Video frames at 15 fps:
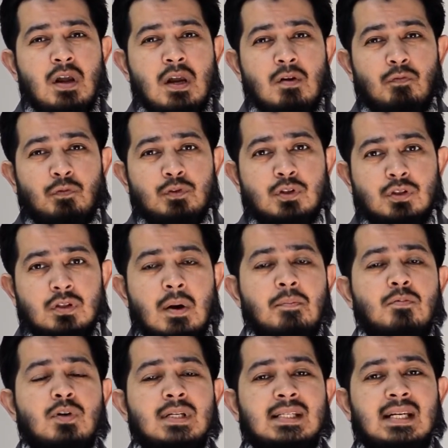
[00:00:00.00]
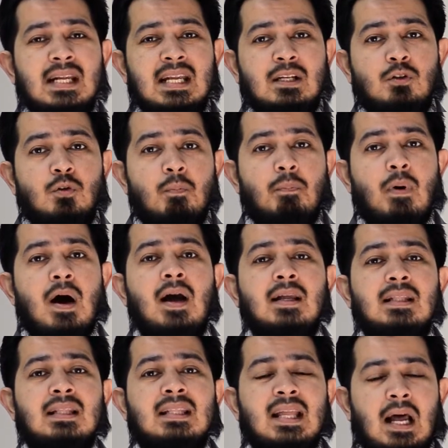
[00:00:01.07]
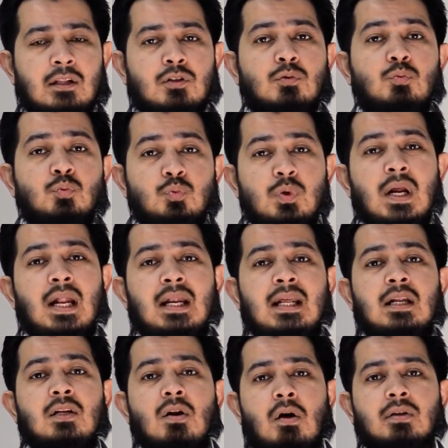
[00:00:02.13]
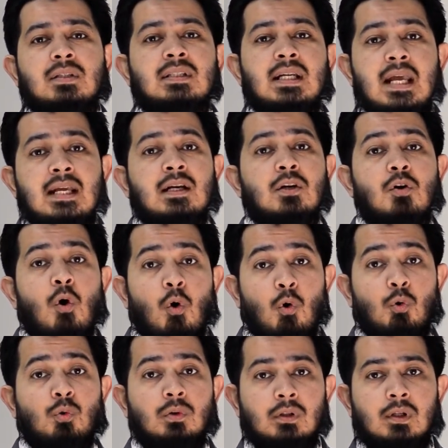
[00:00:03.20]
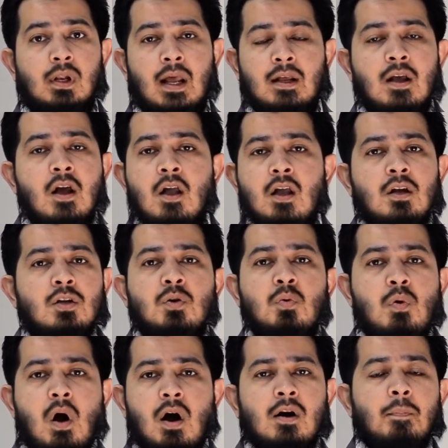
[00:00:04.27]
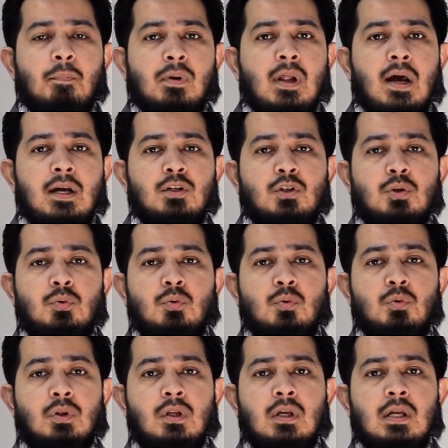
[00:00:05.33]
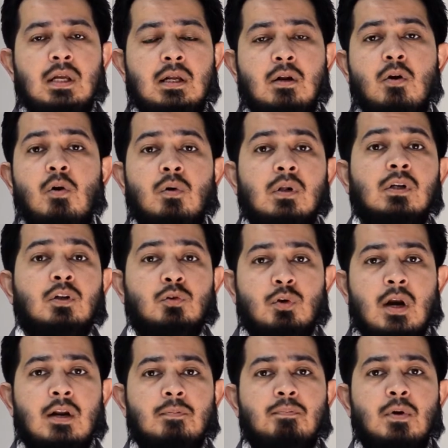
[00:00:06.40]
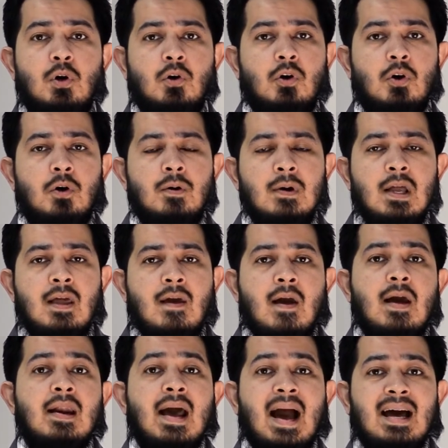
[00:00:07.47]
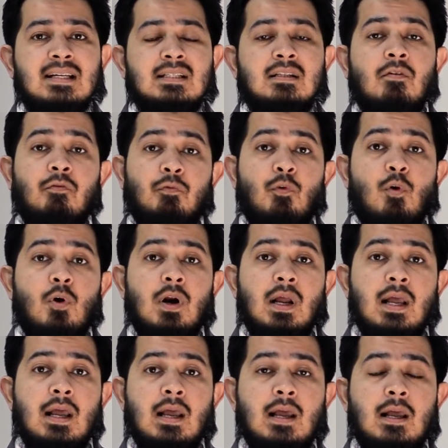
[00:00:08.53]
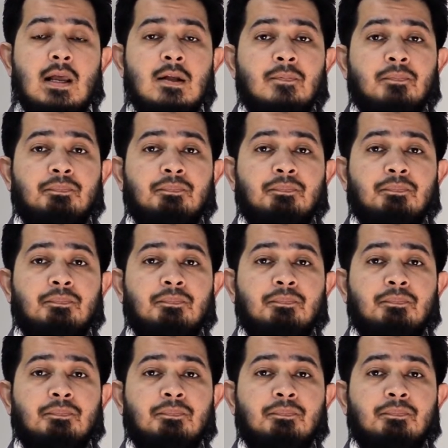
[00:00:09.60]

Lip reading: For some reason in Dubai, that's really not taken hold. Like, you can't apply to the local credit bureau and ask them for a